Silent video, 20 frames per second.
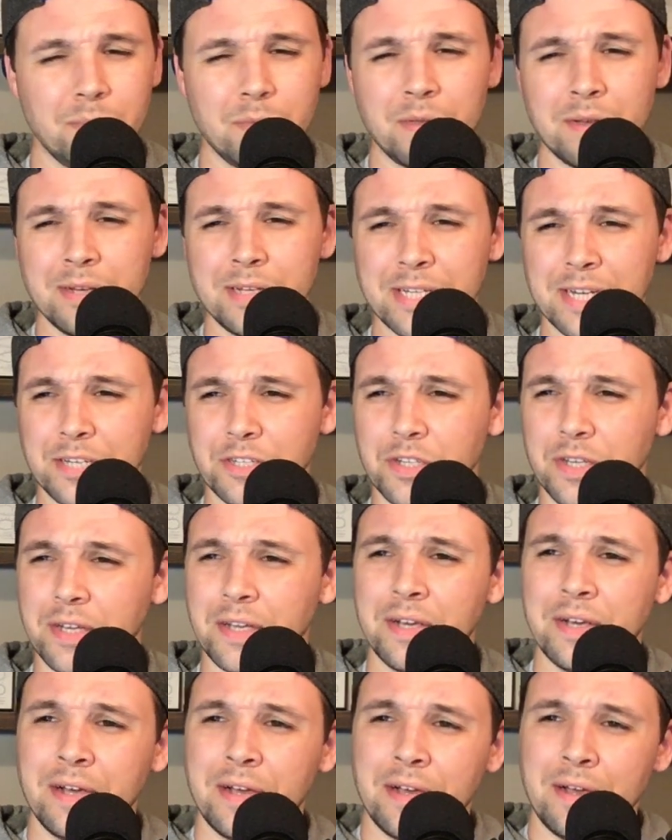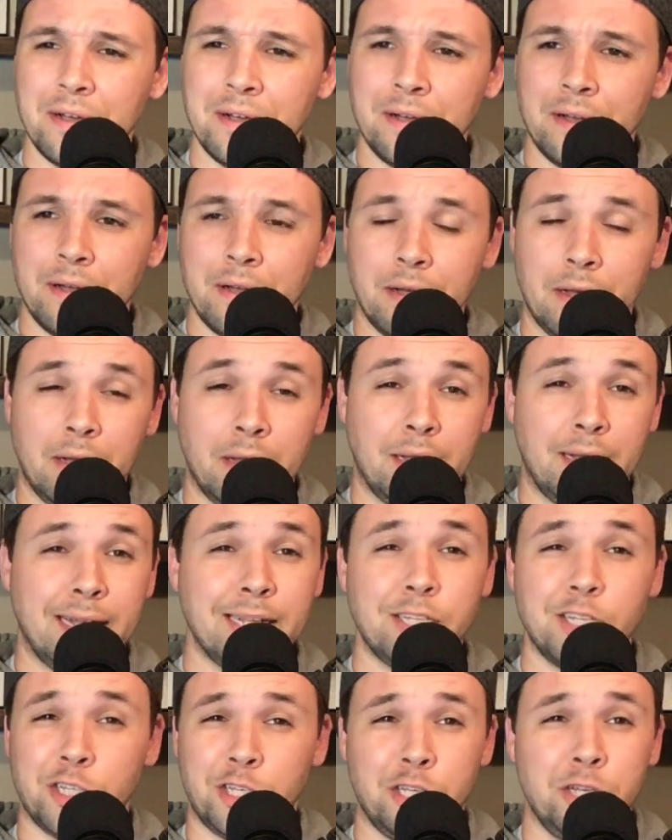essentially, it's
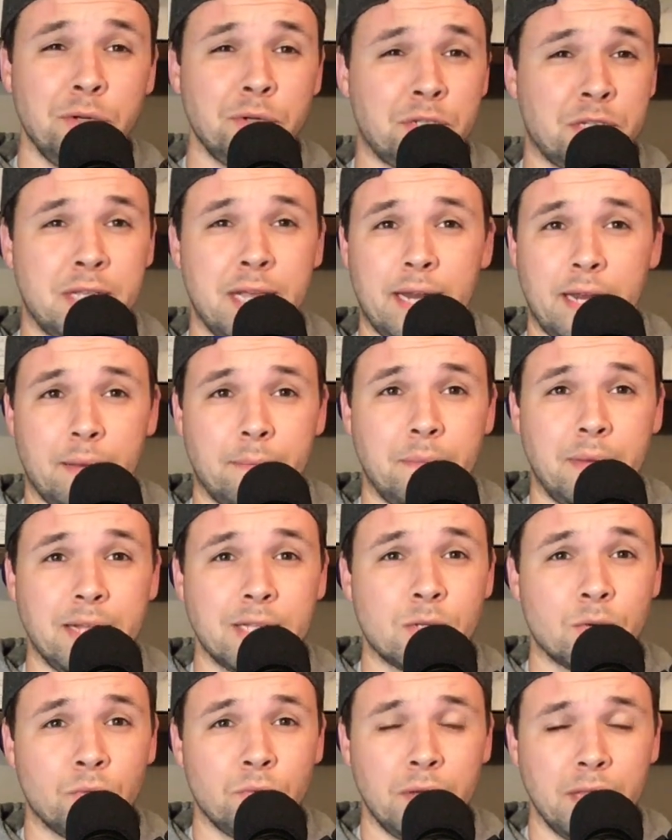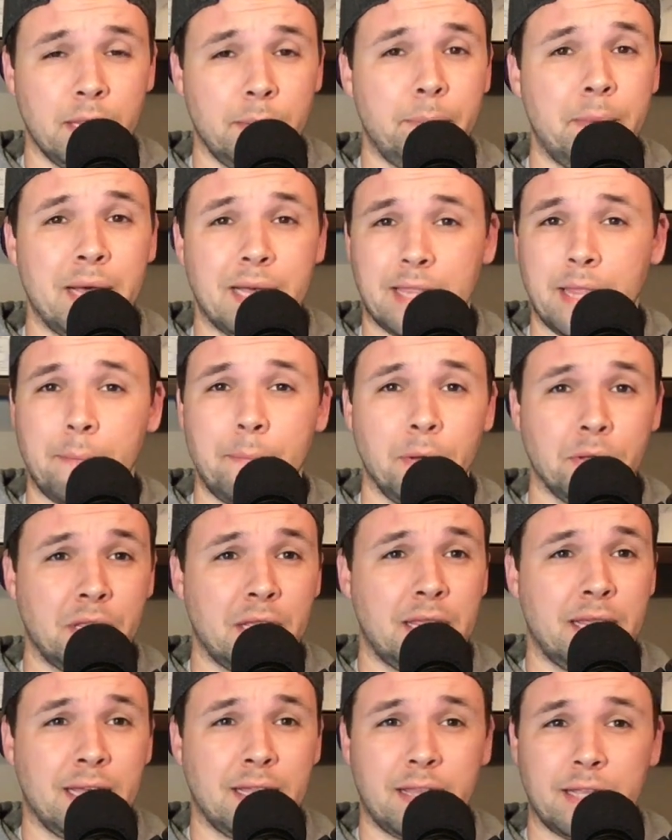a huge stadium. It's really big. They built that
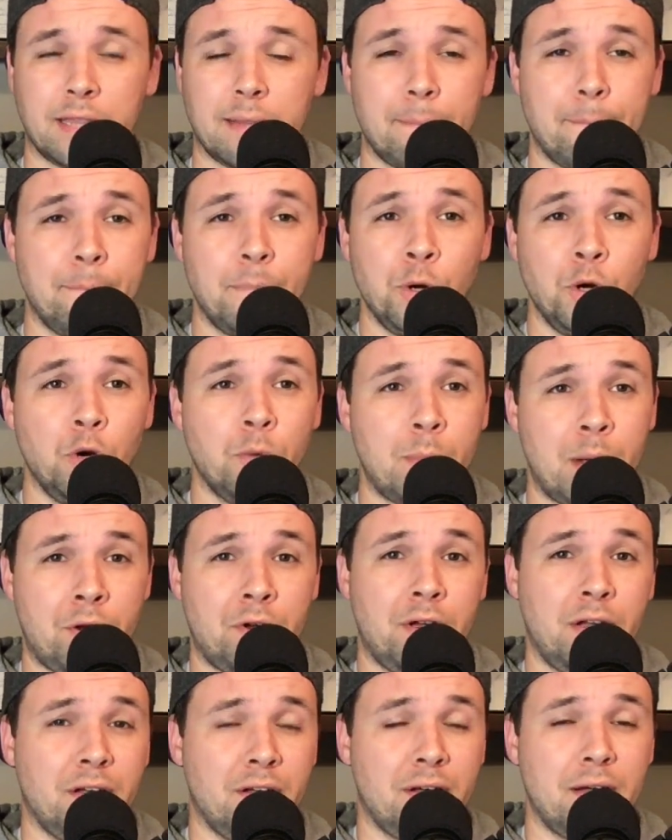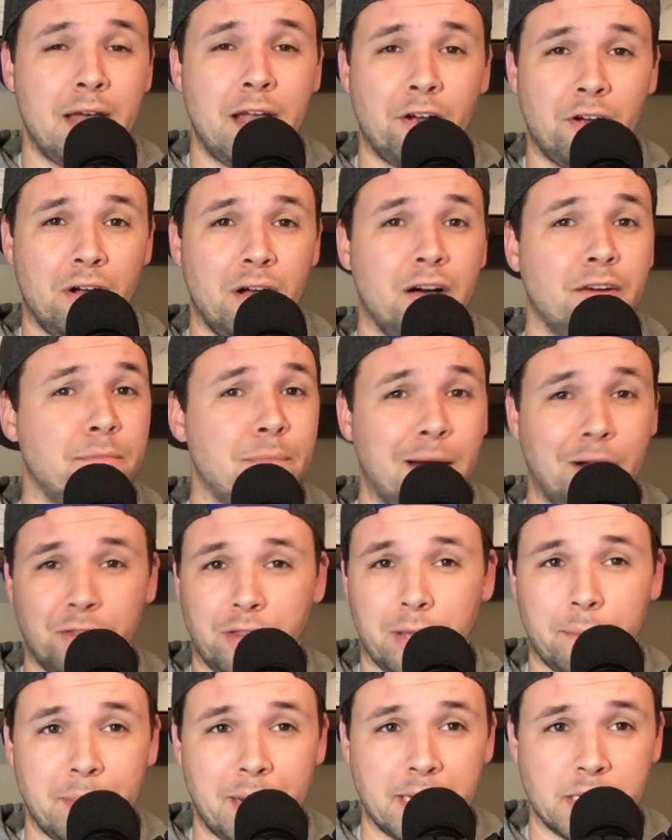thing the boom era of minor
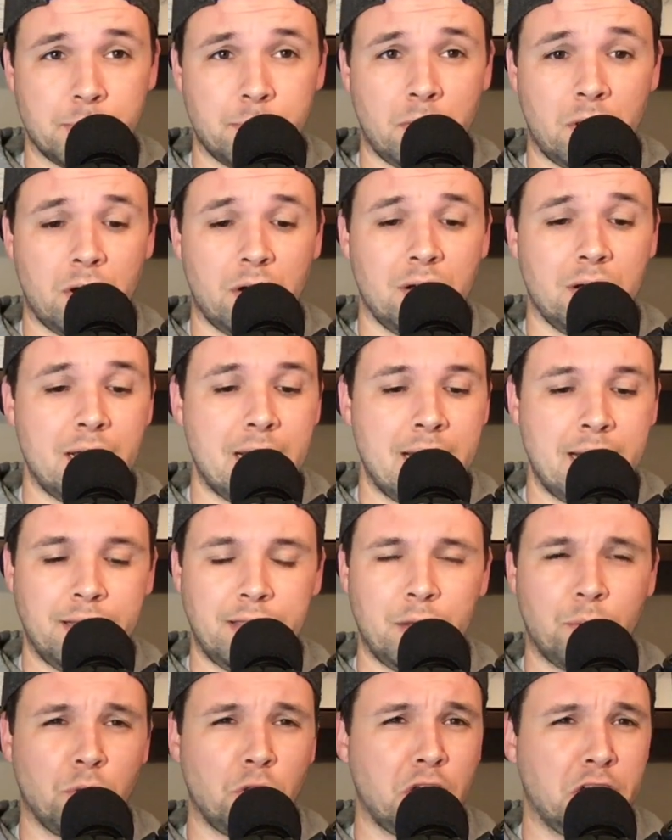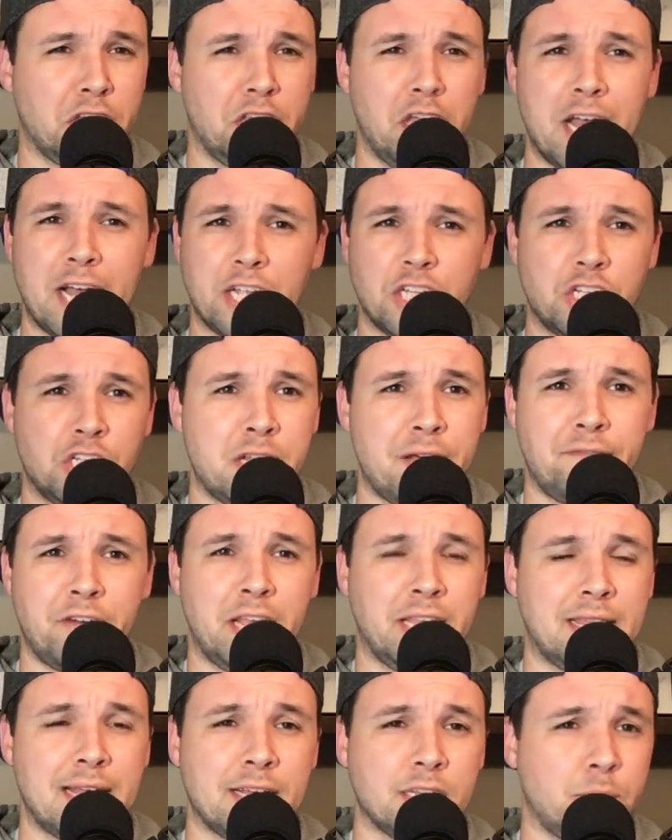league baseball, and they were 7,000,
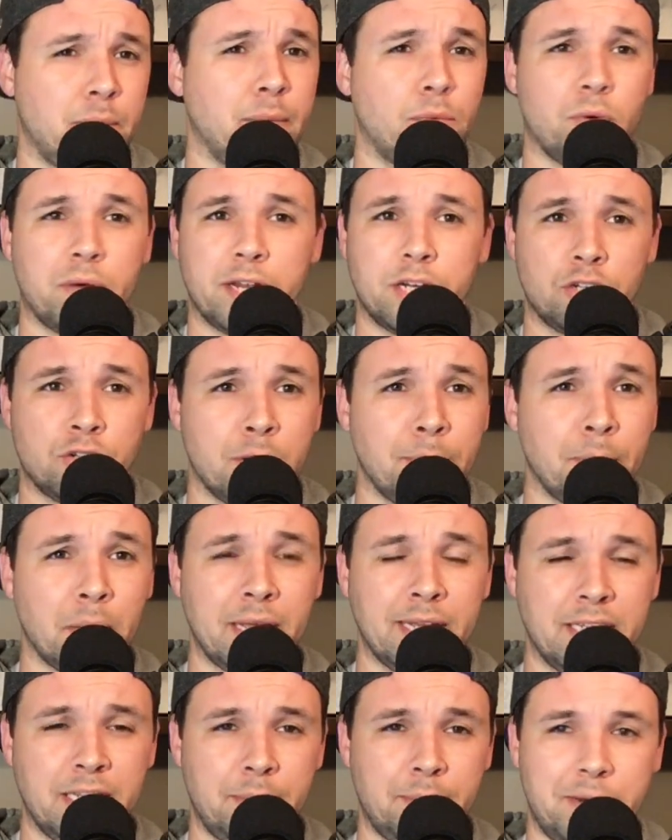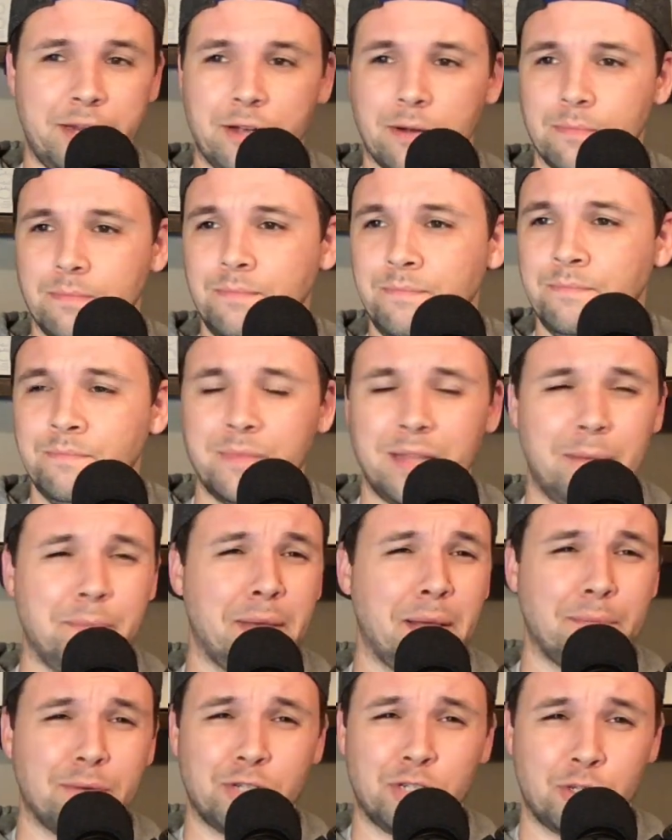8,000 people will get a AAA team in here. And then
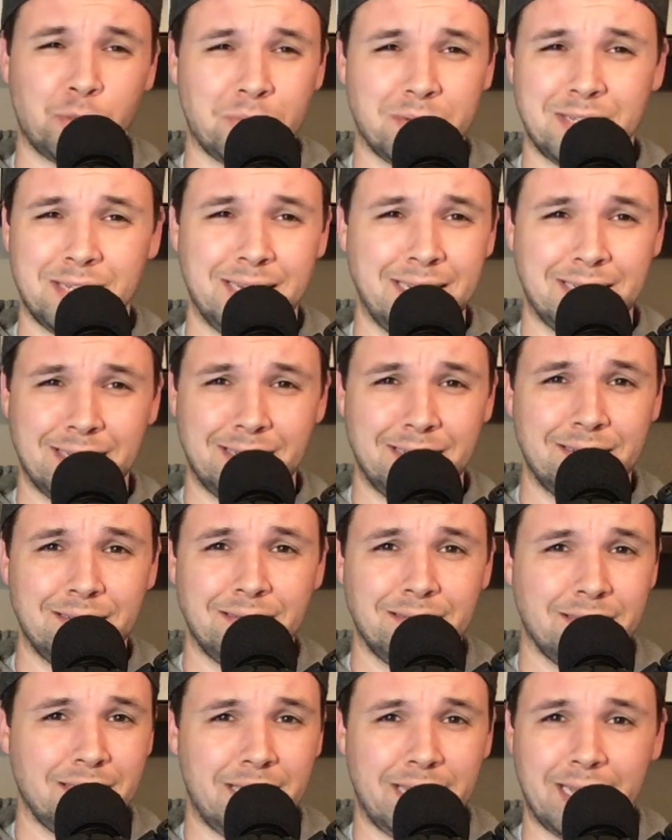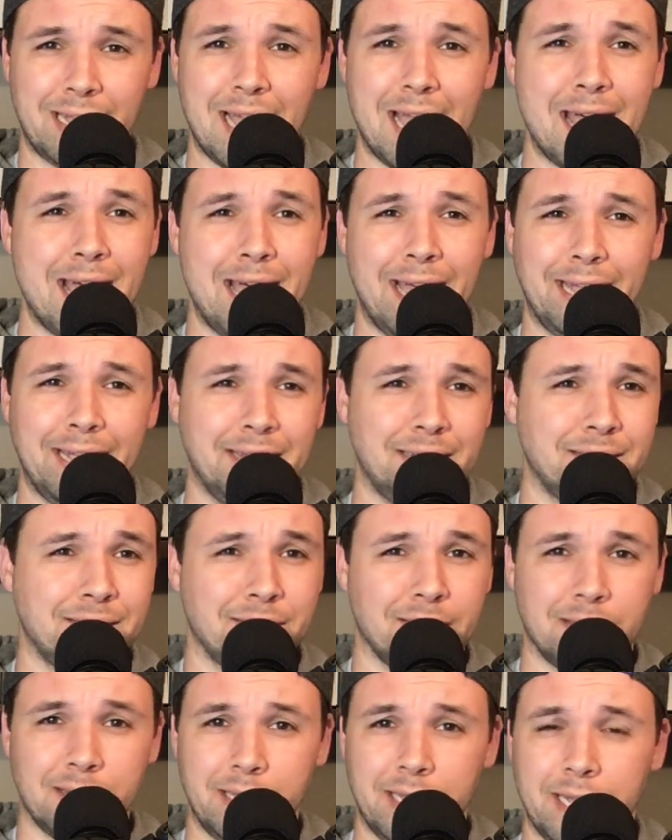became a short season A
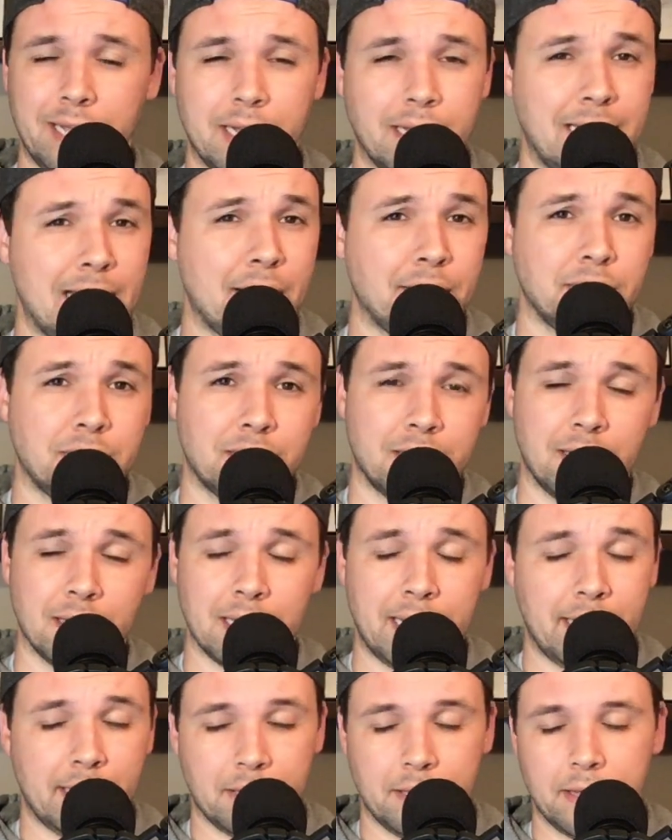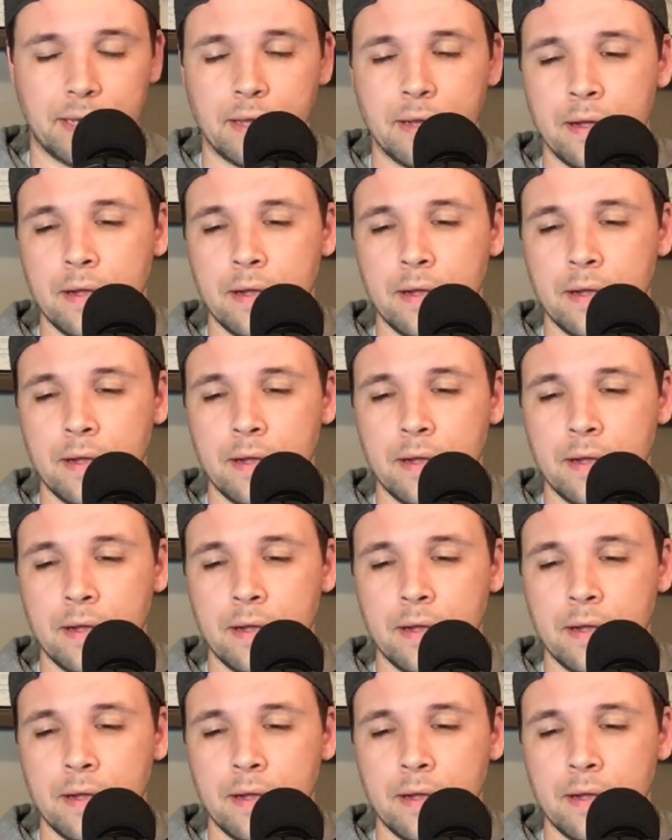league, and now it's Atlantic League.